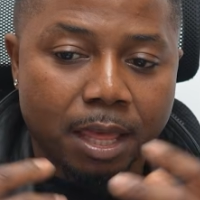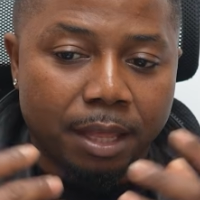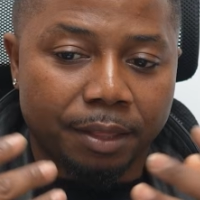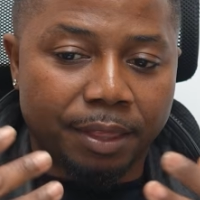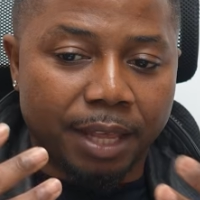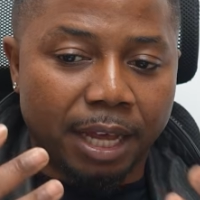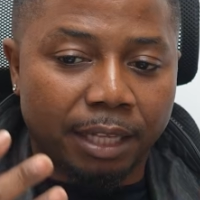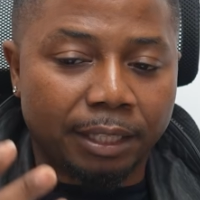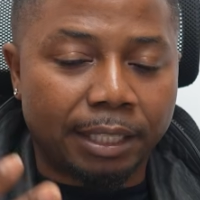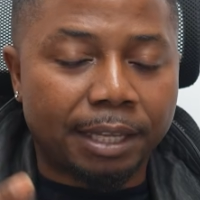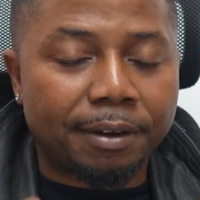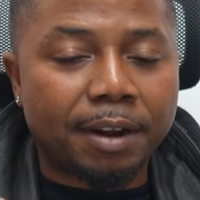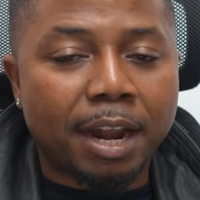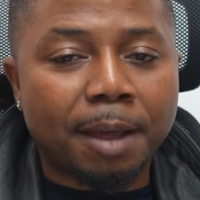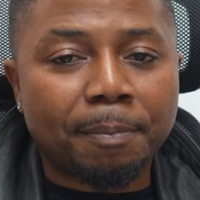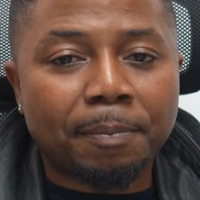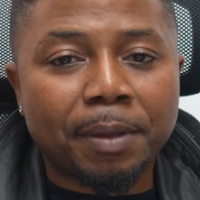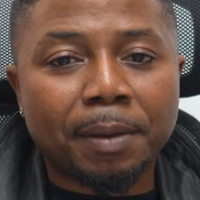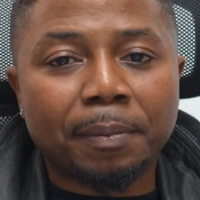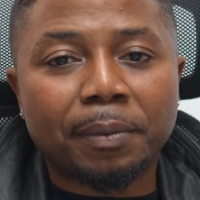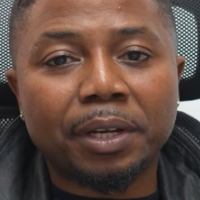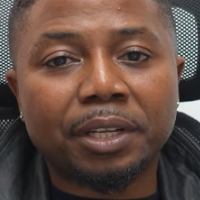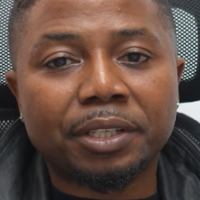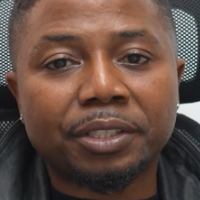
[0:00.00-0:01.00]
Now, there are
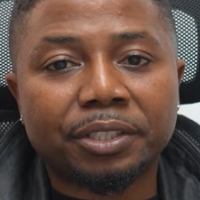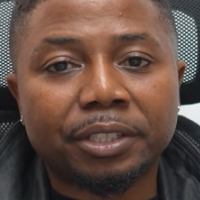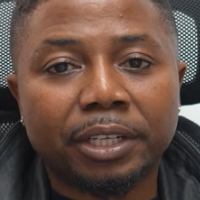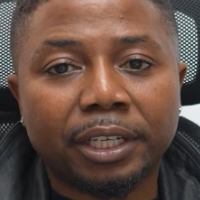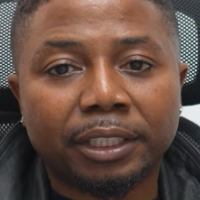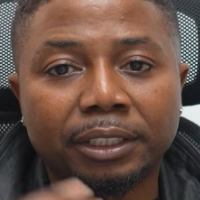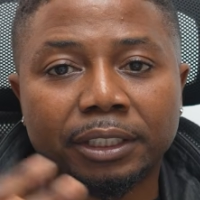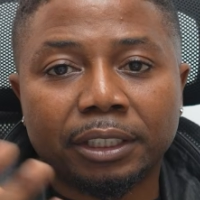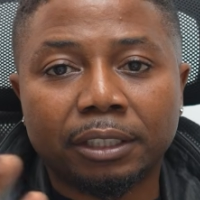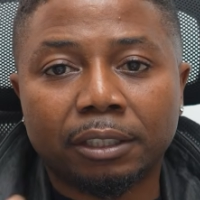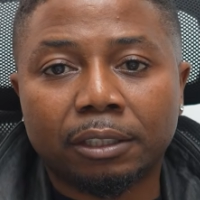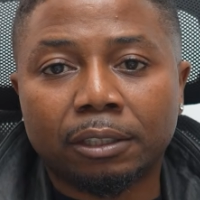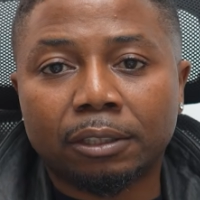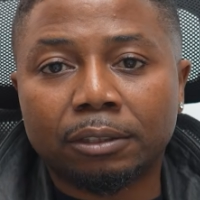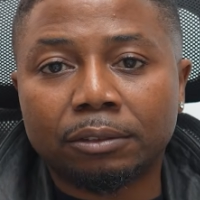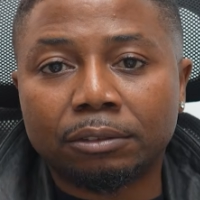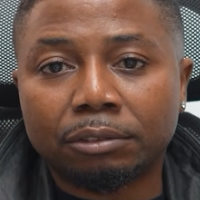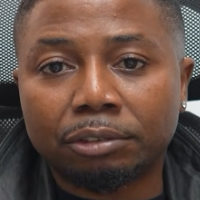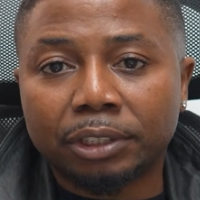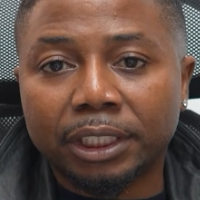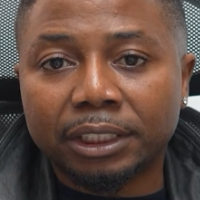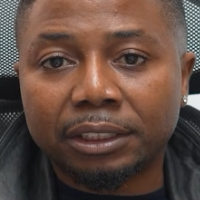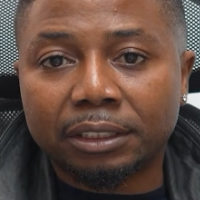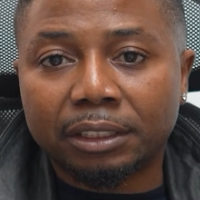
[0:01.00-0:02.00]
people in certain
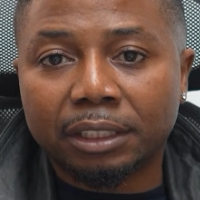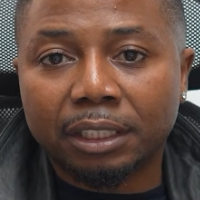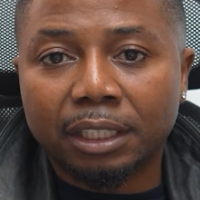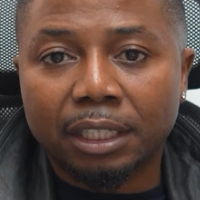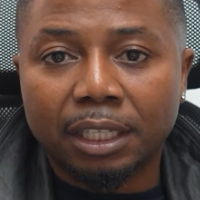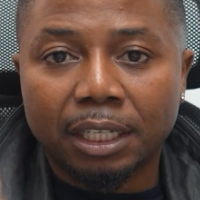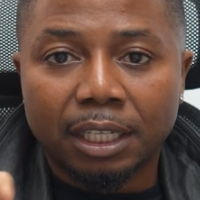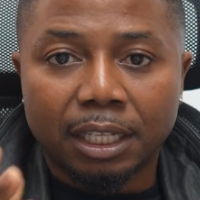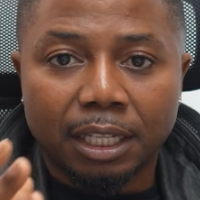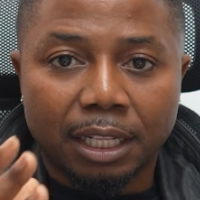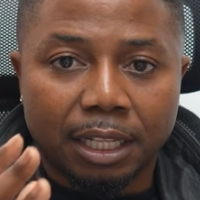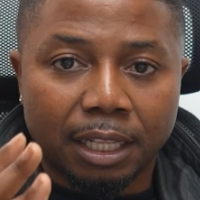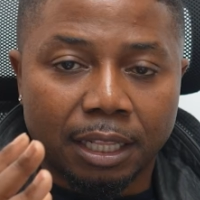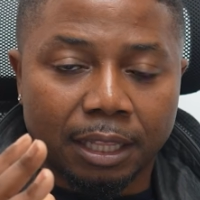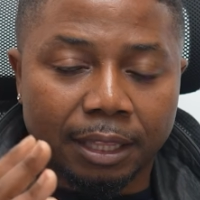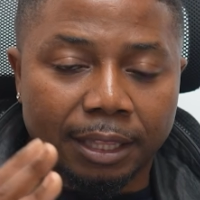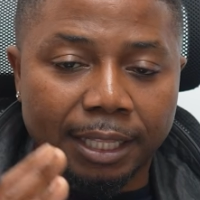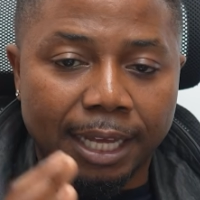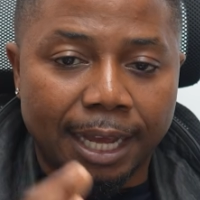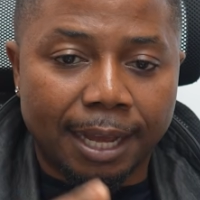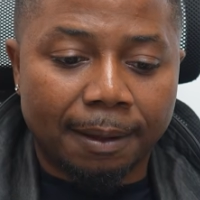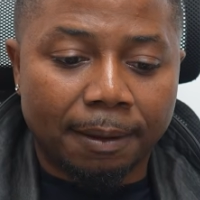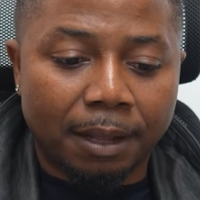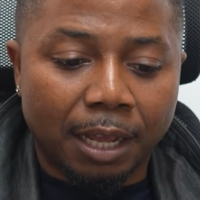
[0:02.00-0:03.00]
countries
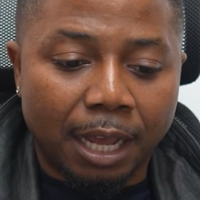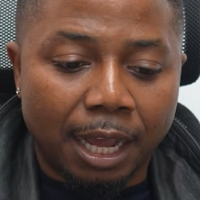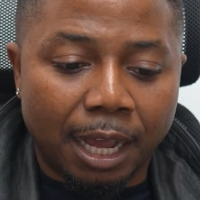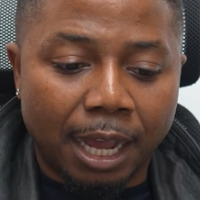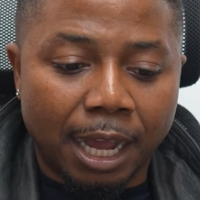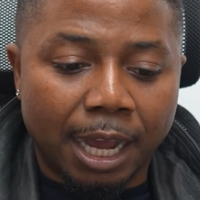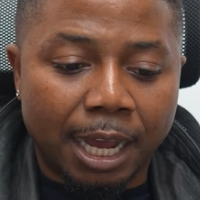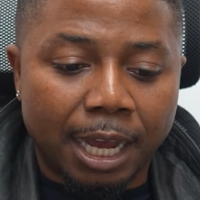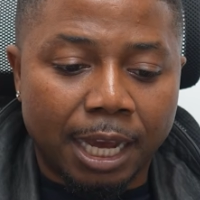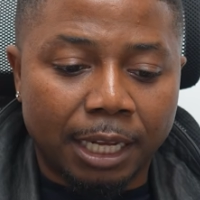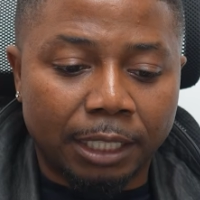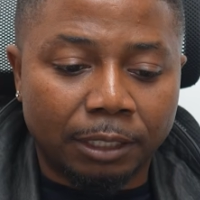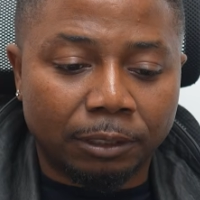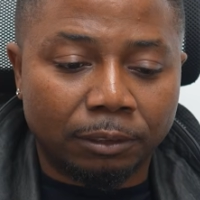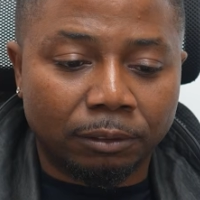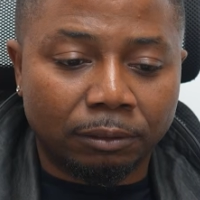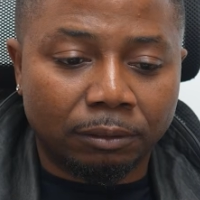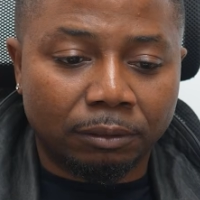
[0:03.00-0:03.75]
that are